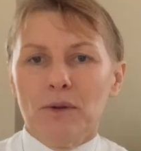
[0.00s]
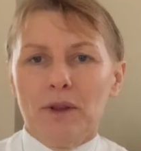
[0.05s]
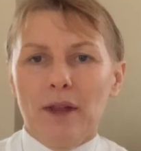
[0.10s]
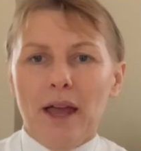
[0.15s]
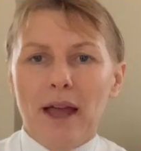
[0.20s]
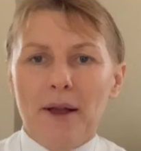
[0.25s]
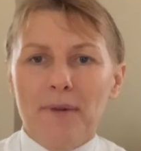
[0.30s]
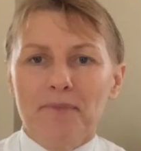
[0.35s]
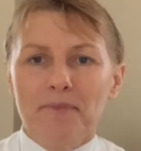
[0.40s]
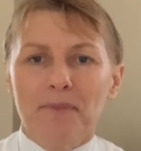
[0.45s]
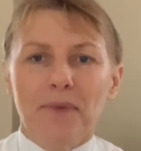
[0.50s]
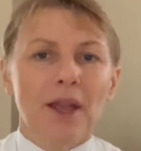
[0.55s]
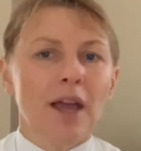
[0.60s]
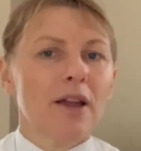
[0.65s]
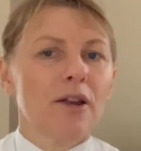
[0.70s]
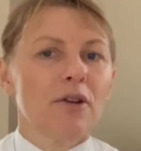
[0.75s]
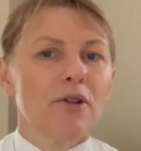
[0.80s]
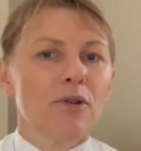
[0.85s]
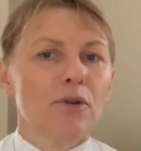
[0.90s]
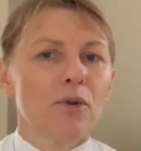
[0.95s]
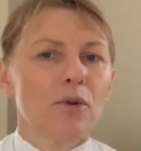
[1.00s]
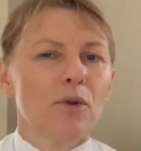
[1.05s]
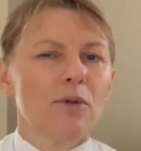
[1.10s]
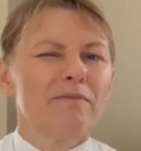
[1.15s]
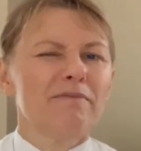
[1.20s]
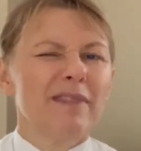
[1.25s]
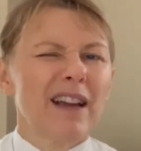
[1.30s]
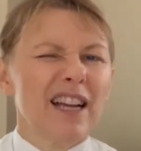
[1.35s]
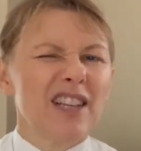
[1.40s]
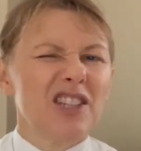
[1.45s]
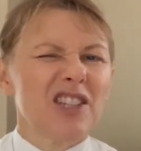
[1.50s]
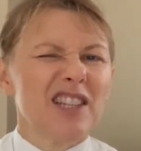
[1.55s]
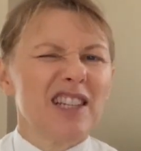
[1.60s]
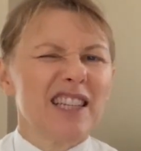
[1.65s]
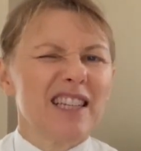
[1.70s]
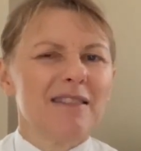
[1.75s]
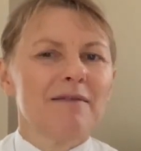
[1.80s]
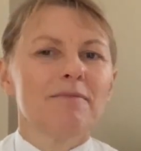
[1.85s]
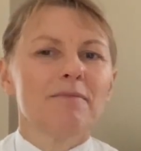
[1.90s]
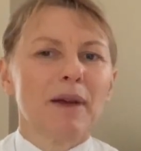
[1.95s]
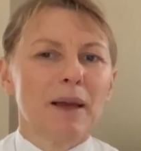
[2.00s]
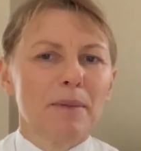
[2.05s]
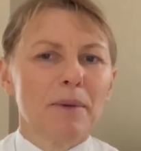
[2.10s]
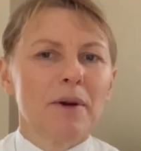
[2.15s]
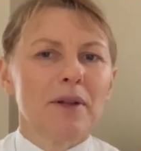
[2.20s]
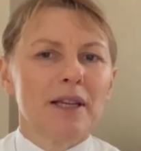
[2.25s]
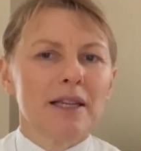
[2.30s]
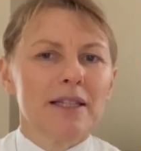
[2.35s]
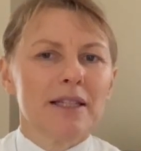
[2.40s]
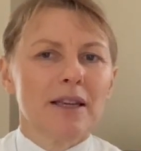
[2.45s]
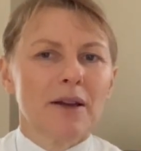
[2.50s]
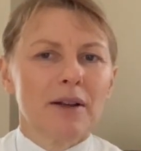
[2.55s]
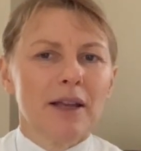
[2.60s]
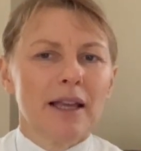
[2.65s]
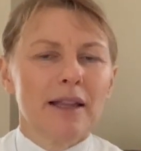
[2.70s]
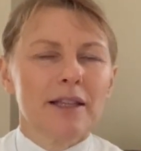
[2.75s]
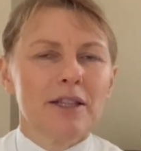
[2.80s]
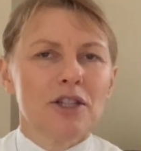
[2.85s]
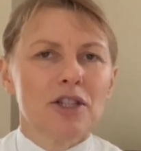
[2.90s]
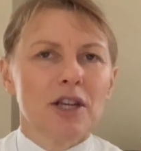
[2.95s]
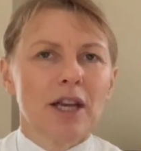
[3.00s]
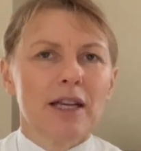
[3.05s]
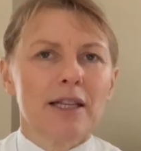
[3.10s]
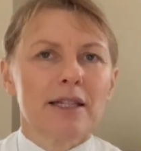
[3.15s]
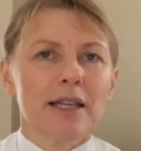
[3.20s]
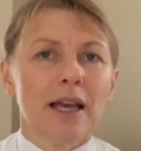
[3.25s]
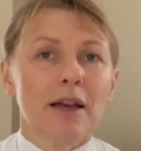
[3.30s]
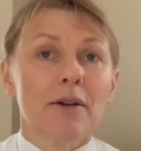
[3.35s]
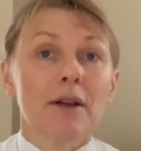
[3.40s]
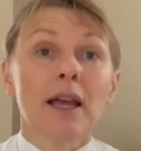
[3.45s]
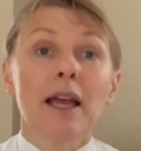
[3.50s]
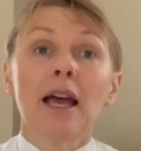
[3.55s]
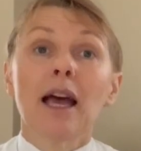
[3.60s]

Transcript: there. And I thought, actually, maybe I need to go and get this checked out.